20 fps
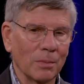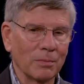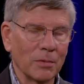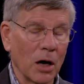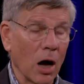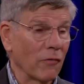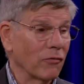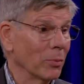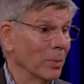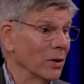
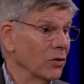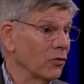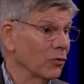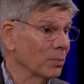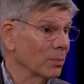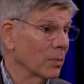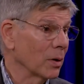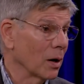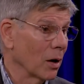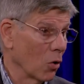governments,
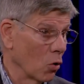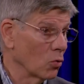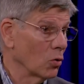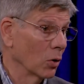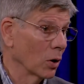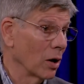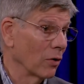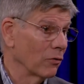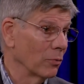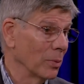local
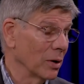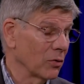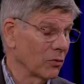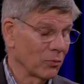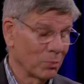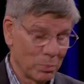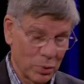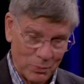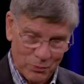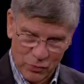governments,
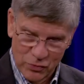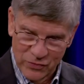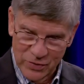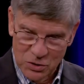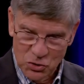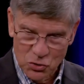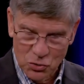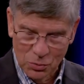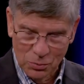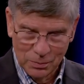
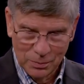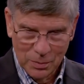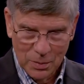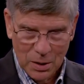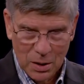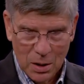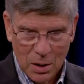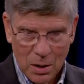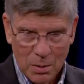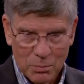provincial,
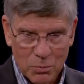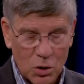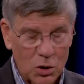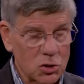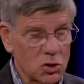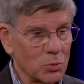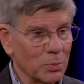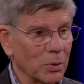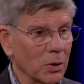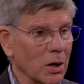mm-hmm.
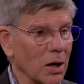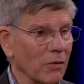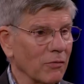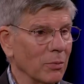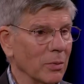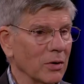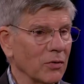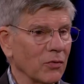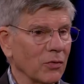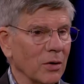municipal
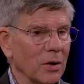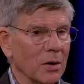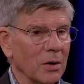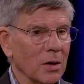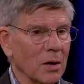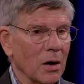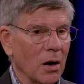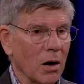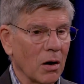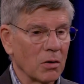governments,
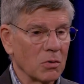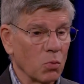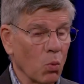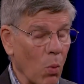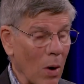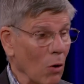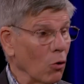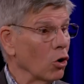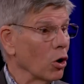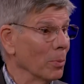are
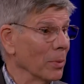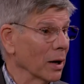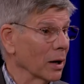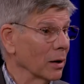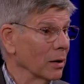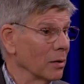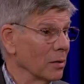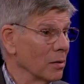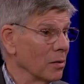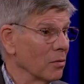welcoming
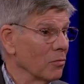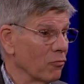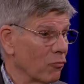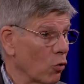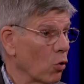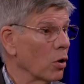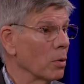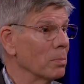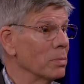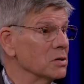
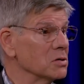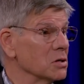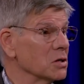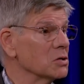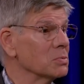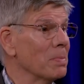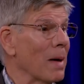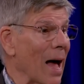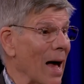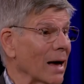foreign business
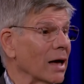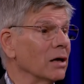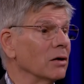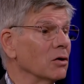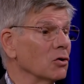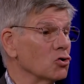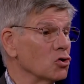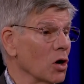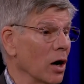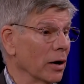back into
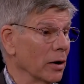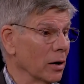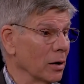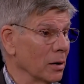China.